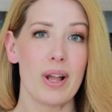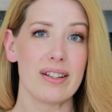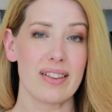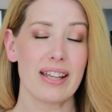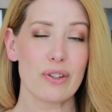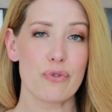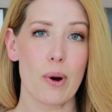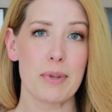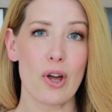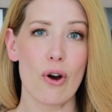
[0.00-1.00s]
So while I like the
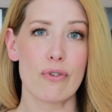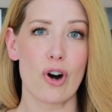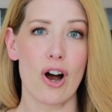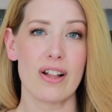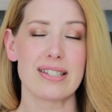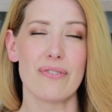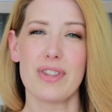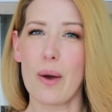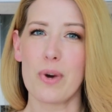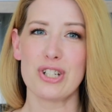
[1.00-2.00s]
formula overall, except
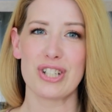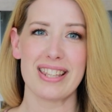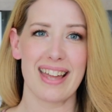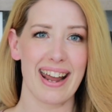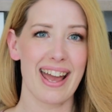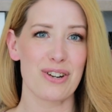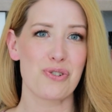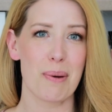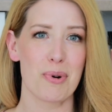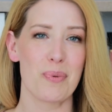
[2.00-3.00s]
for that one shade that I
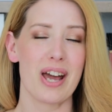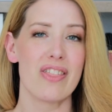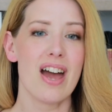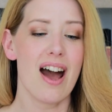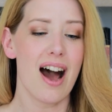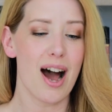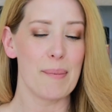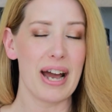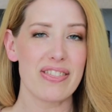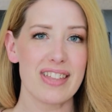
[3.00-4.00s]
had trouble with,
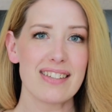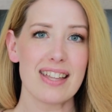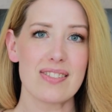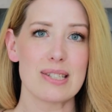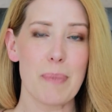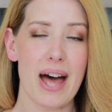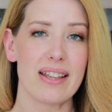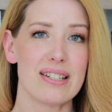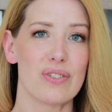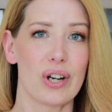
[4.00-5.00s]
um, I think that this
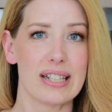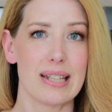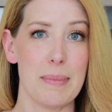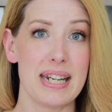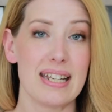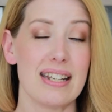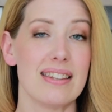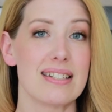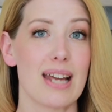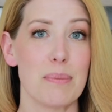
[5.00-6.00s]
palette is very limited
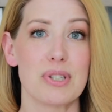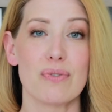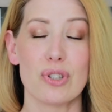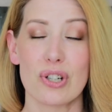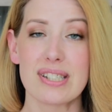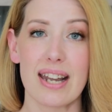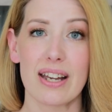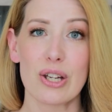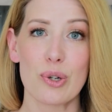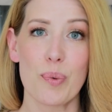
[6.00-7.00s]
in the types of looks that
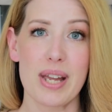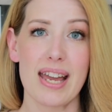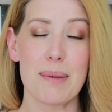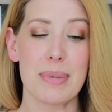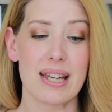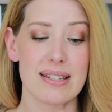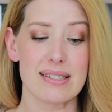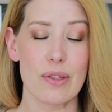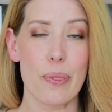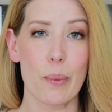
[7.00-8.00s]
it can create
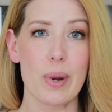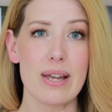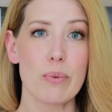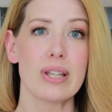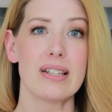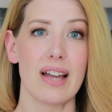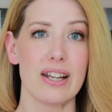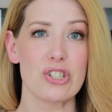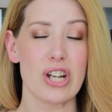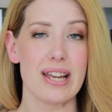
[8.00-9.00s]
because the three really
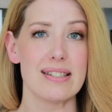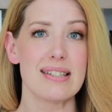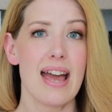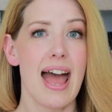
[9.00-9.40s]
light shades